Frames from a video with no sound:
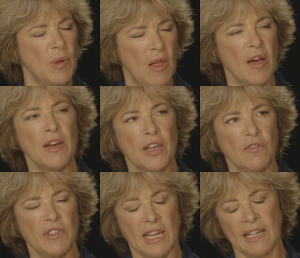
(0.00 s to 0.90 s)
a lot and
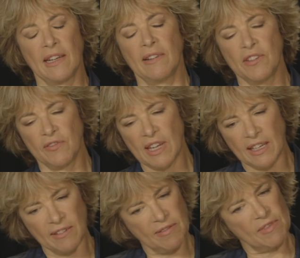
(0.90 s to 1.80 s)
you've taken a, you've
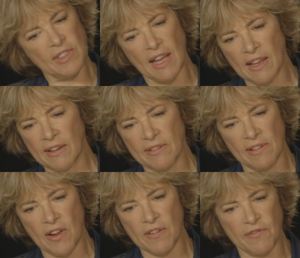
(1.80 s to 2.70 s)
taken a
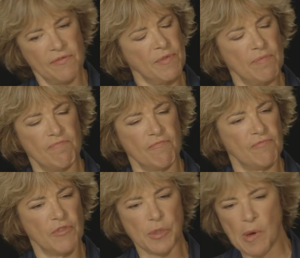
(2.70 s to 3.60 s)
lot of
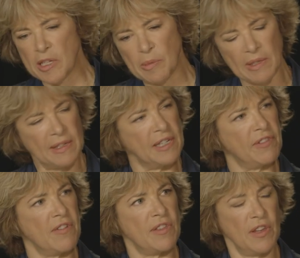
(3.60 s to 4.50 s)
responsibility
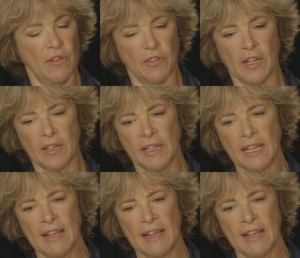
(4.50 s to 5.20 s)
for everything you've done.